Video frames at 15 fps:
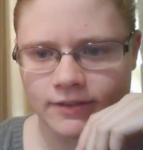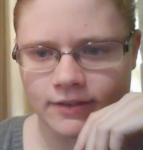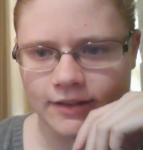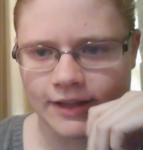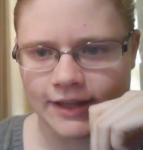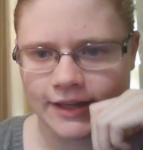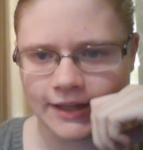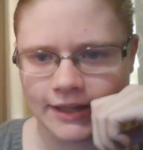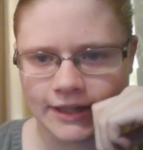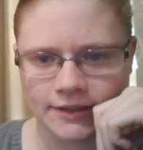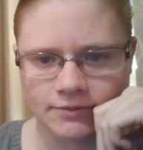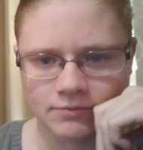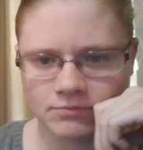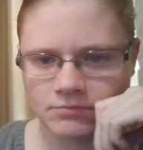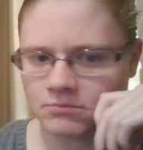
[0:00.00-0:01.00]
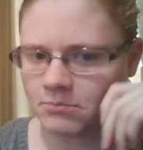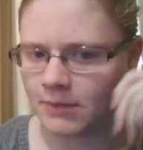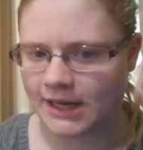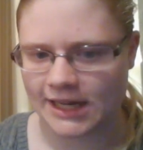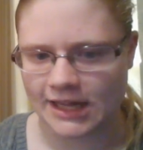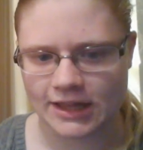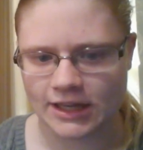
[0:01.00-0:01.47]
the
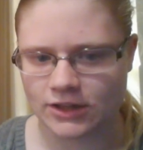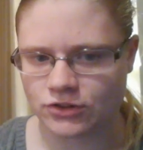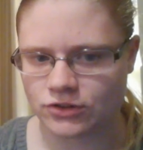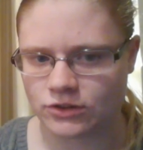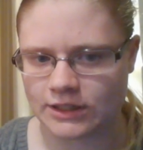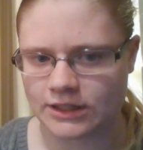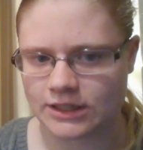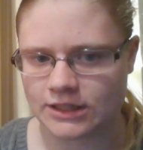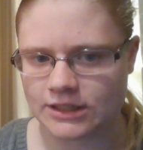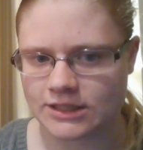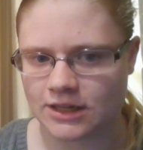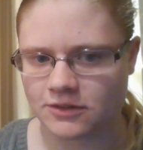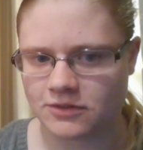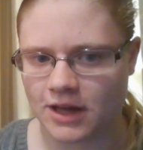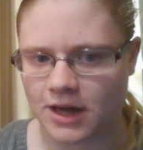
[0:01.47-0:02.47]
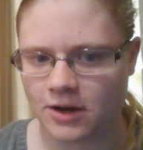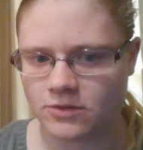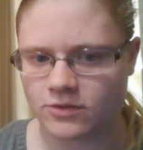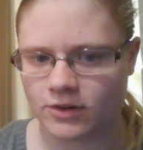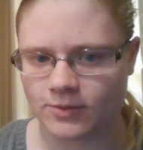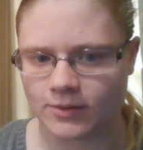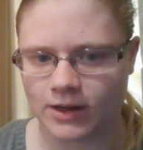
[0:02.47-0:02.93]
money thing sorted itself out
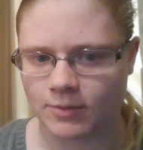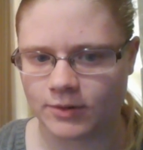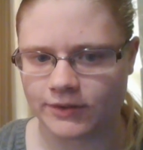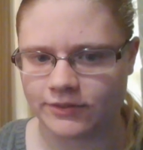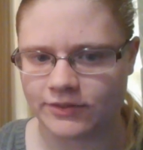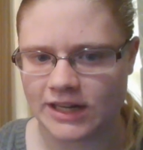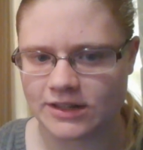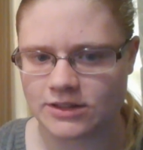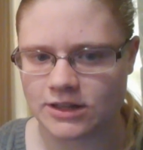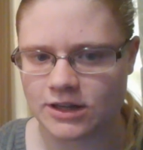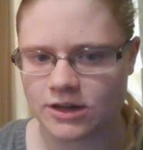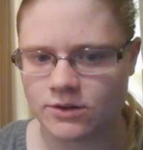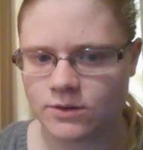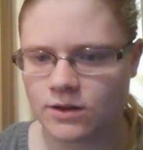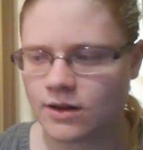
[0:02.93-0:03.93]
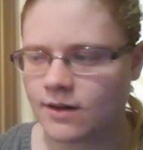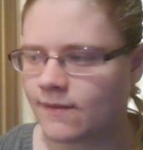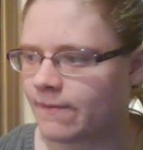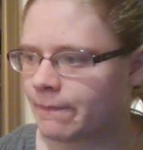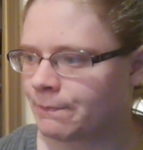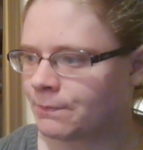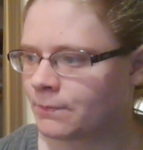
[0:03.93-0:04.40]
from a couple of days ago.
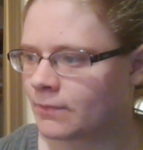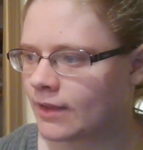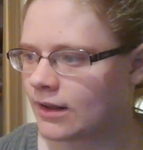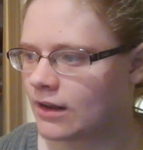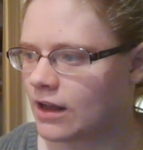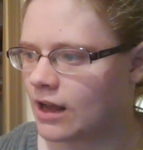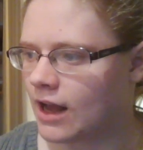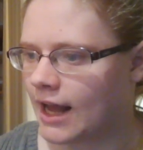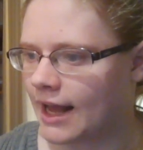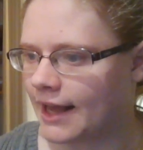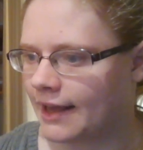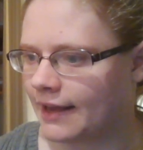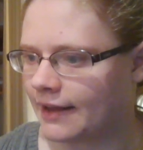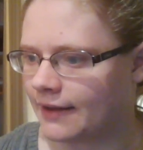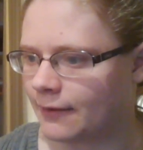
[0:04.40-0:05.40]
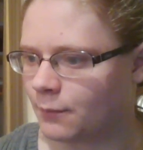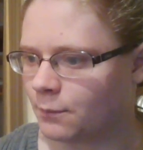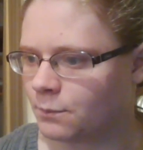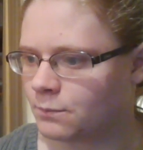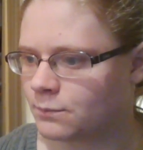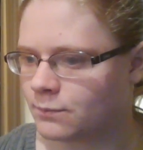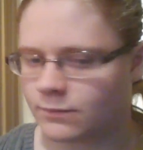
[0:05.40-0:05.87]
I
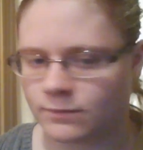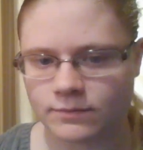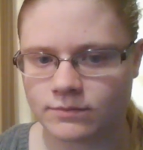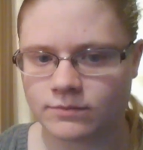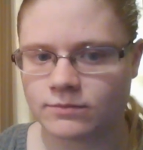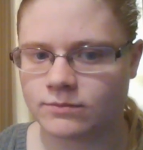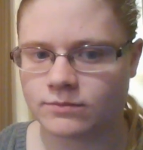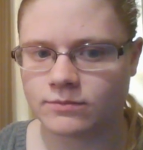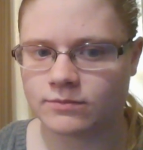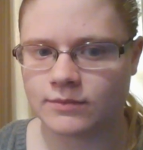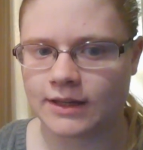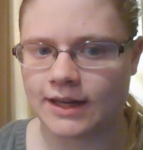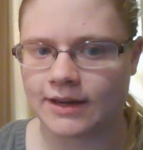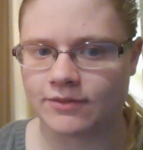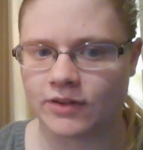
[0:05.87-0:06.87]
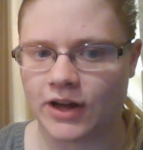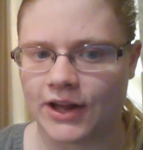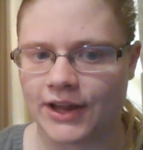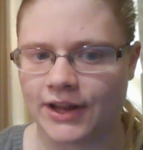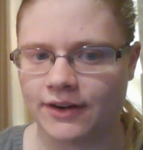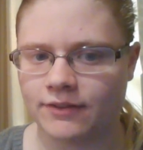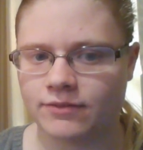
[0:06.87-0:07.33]
am
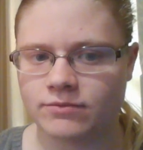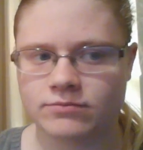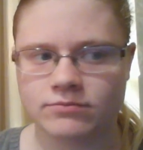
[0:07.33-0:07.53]
fine.